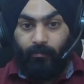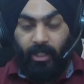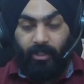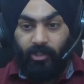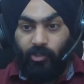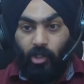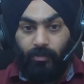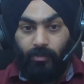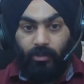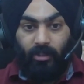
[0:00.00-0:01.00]
Python
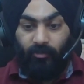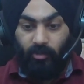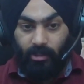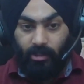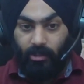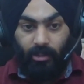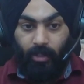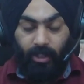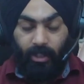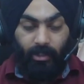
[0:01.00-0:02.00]
jobs, if you just learn
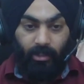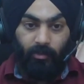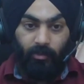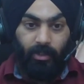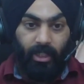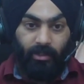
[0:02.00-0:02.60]
Python,